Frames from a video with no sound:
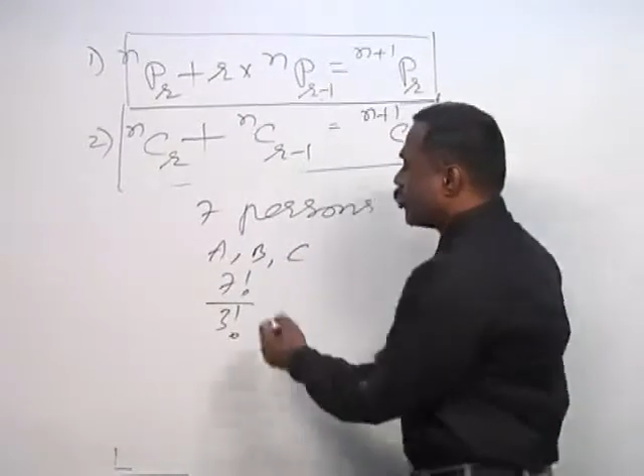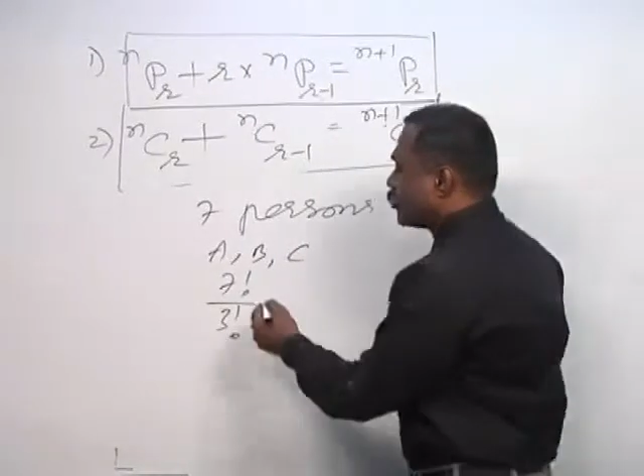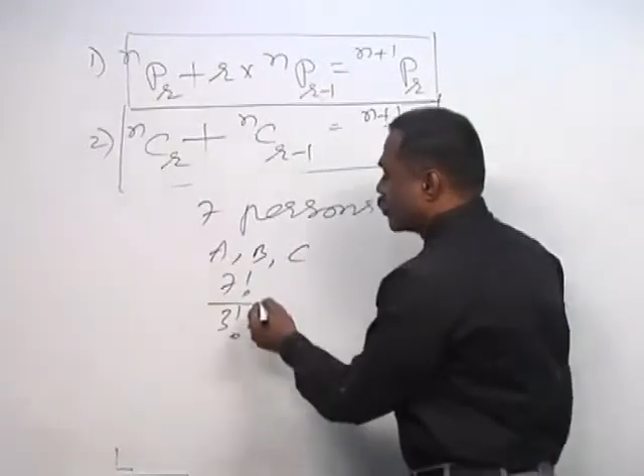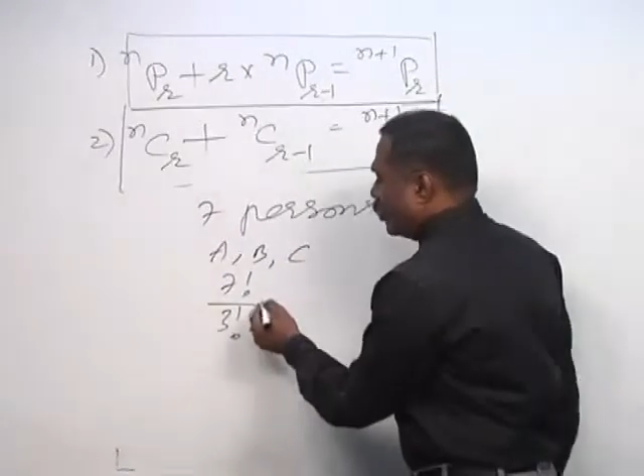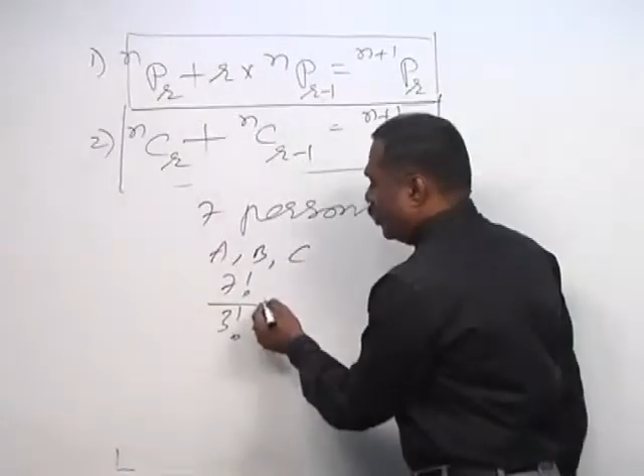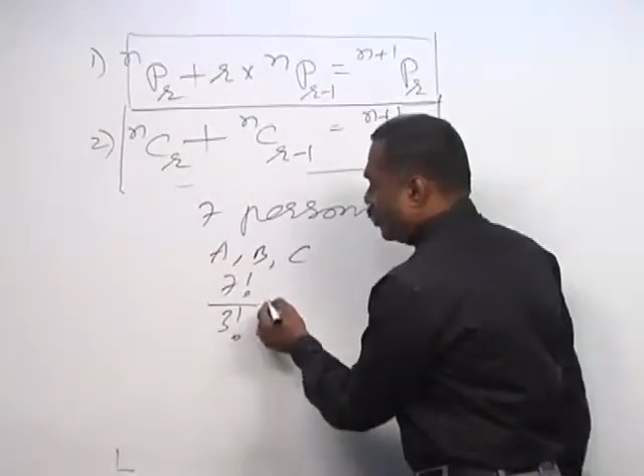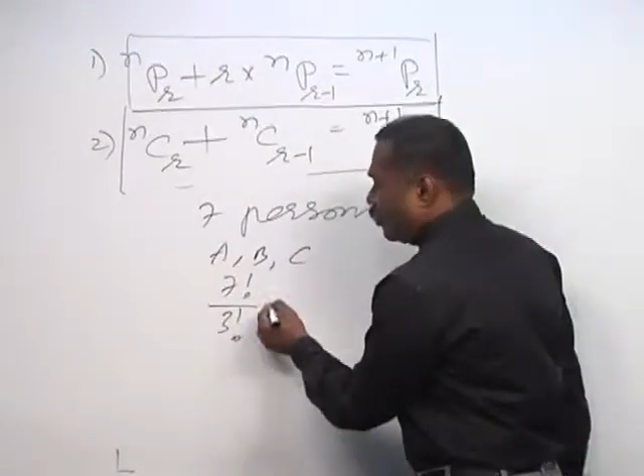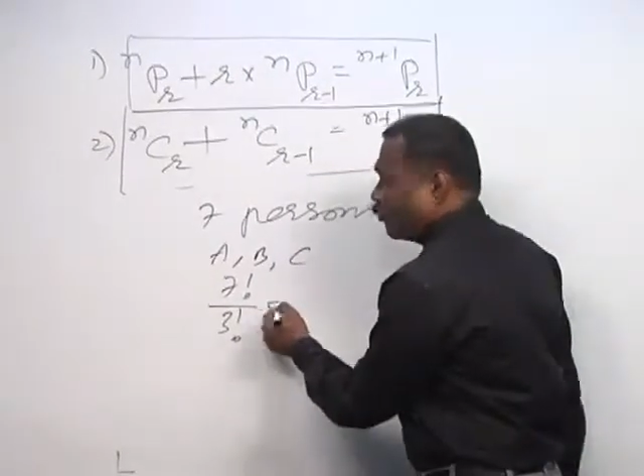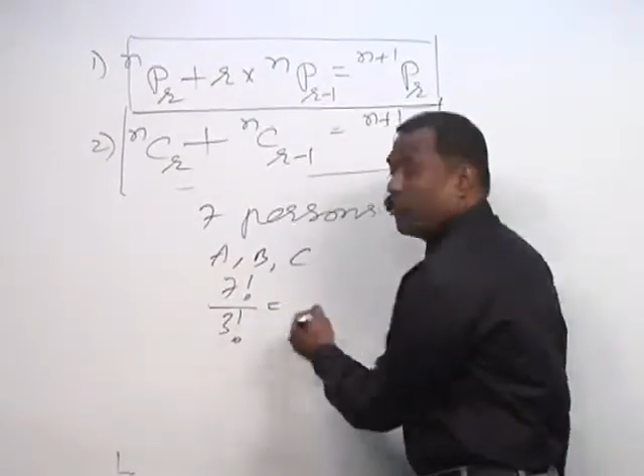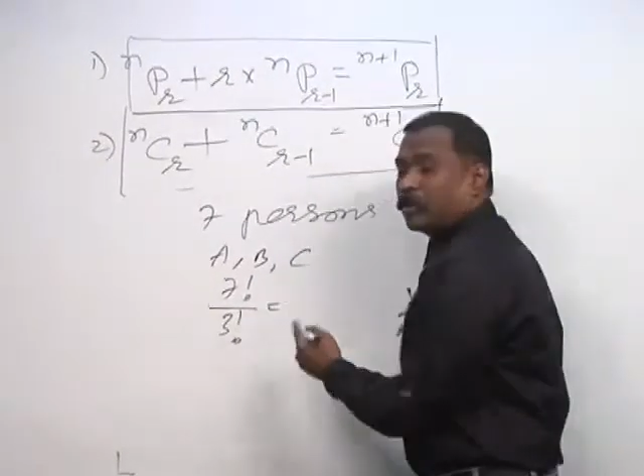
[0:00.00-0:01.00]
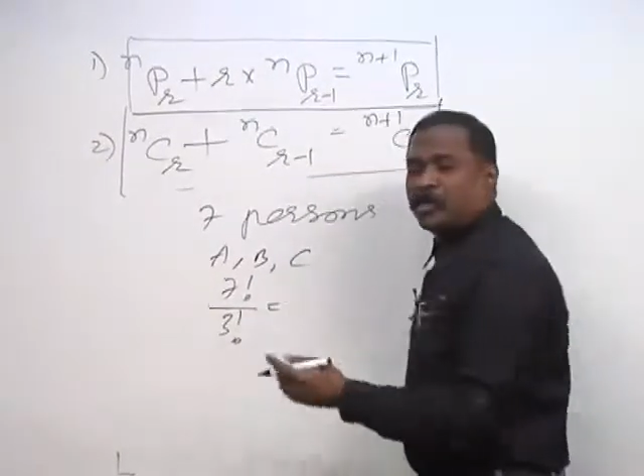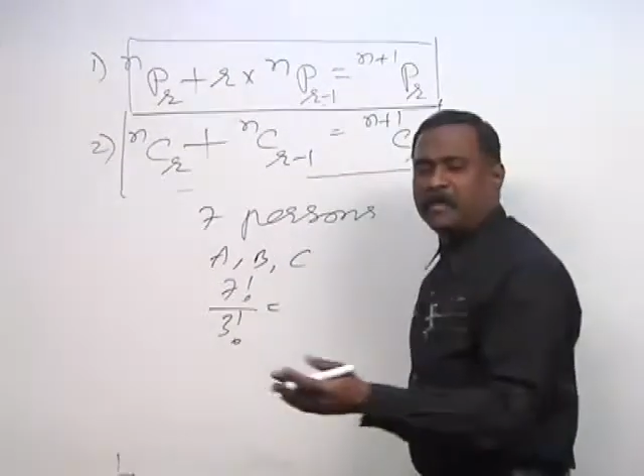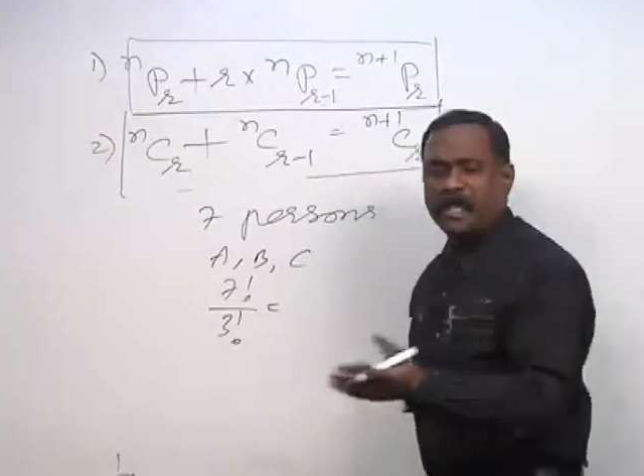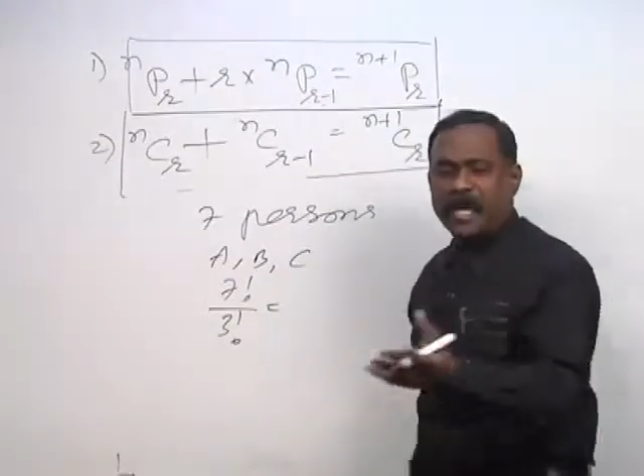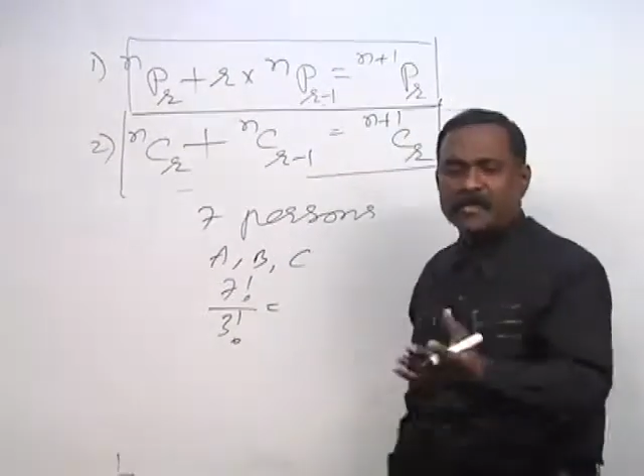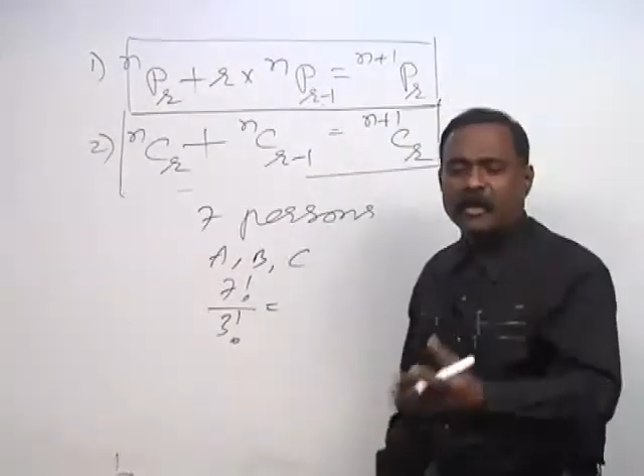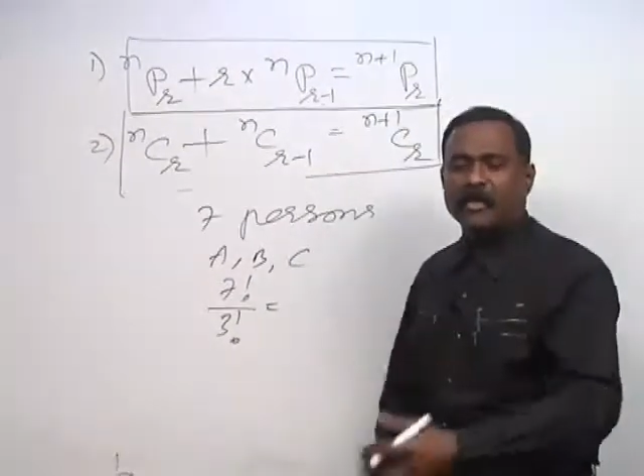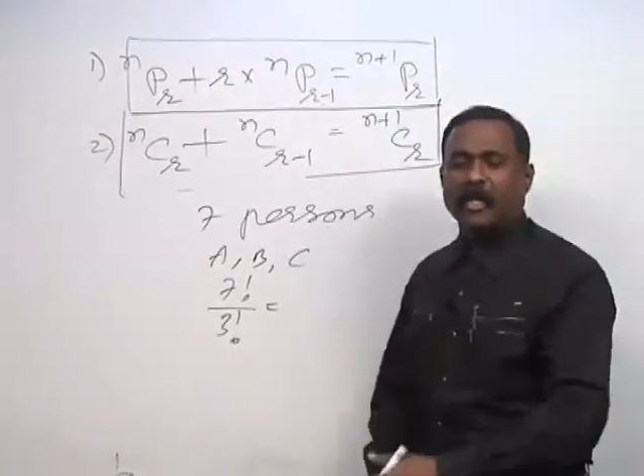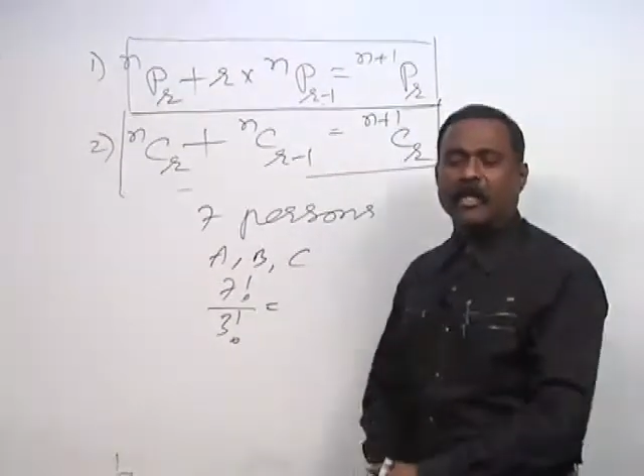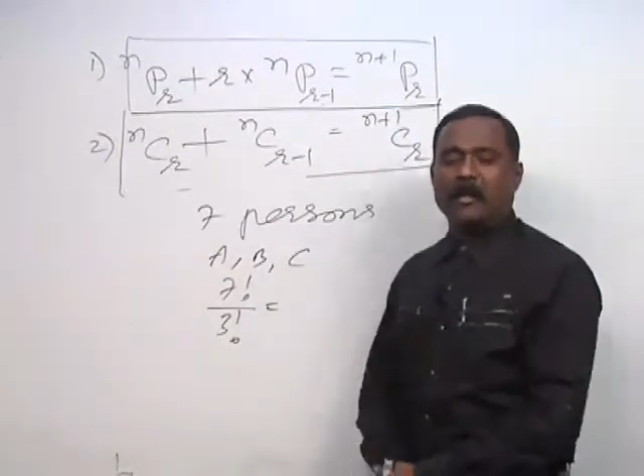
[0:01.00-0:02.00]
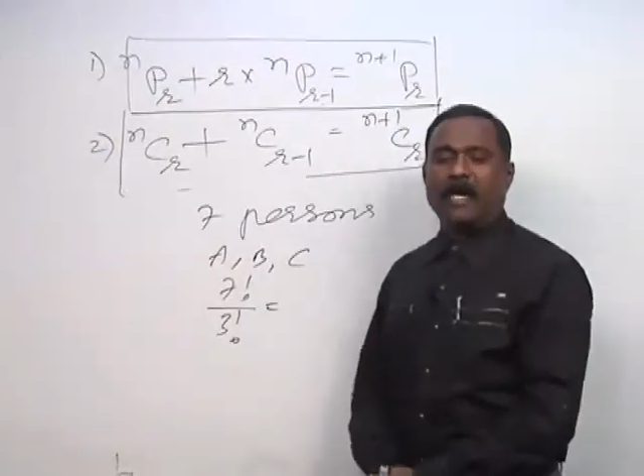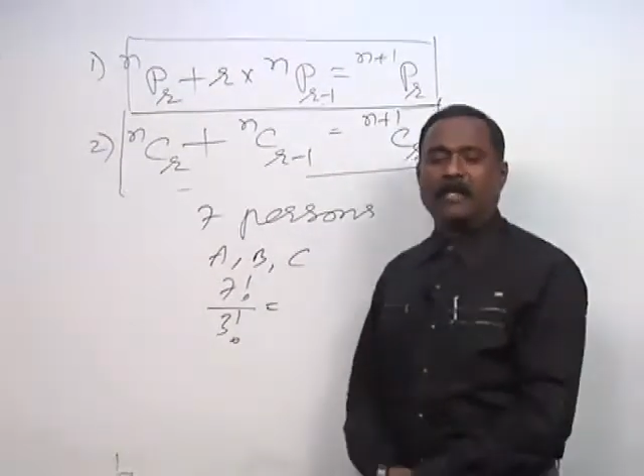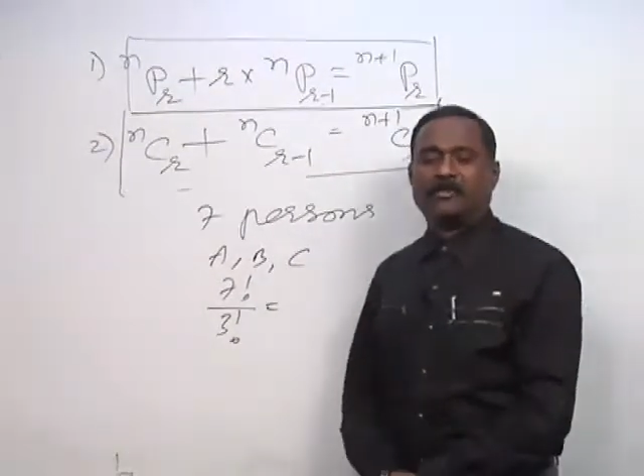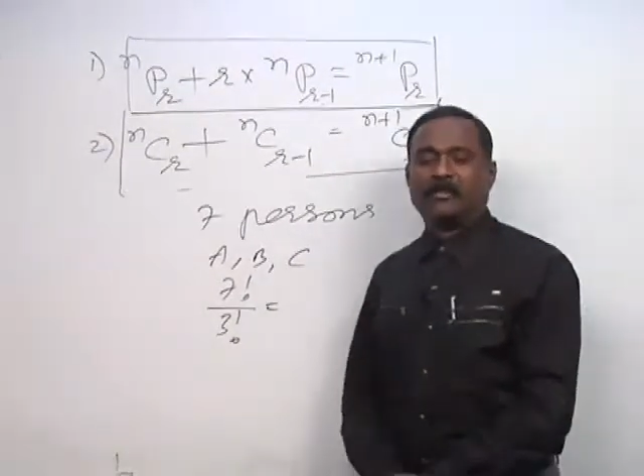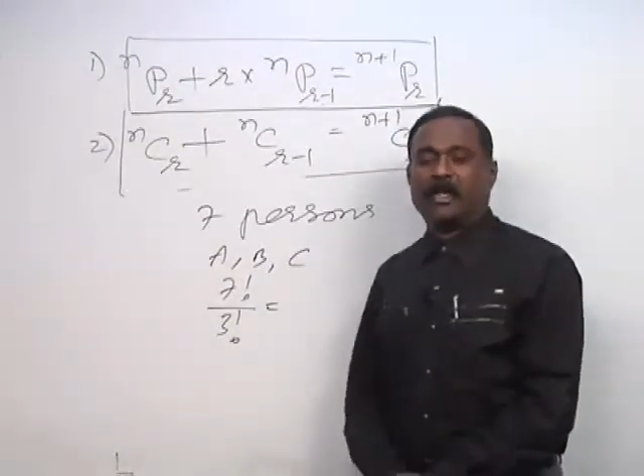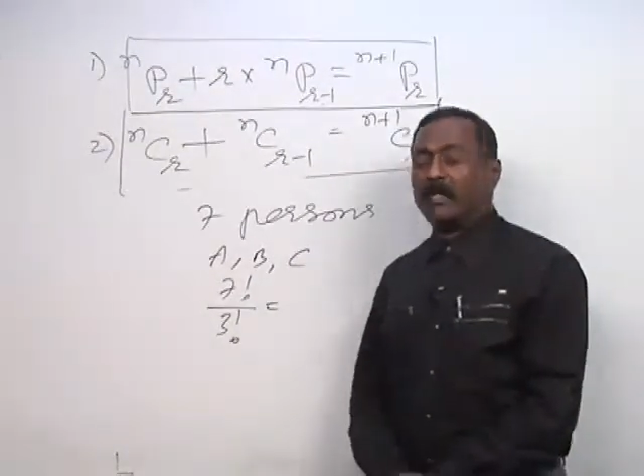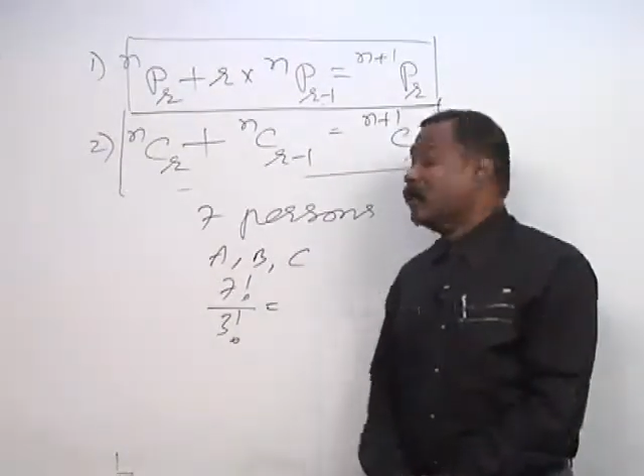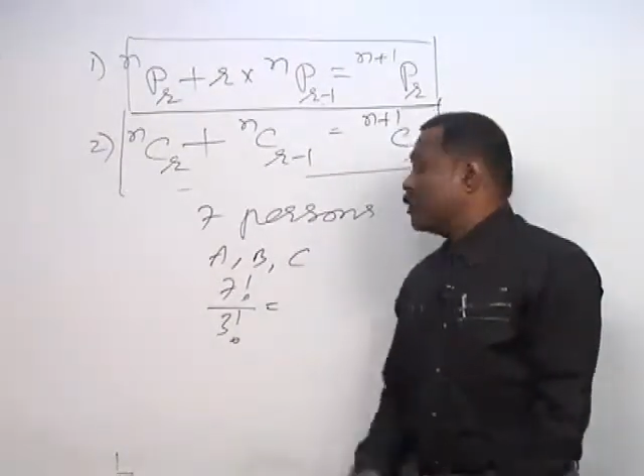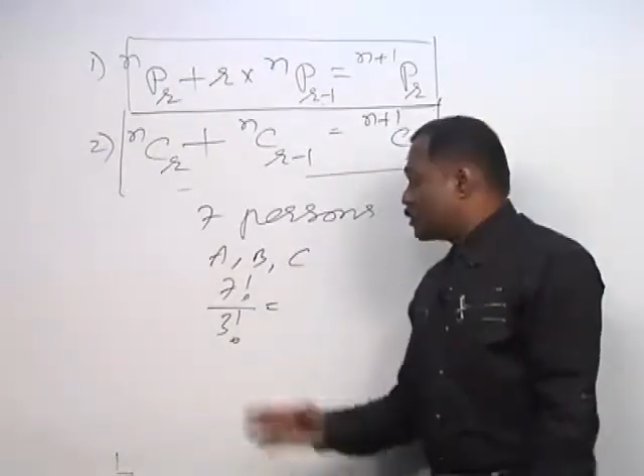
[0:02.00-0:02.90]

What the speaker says: So what should be the answer? You can imagine that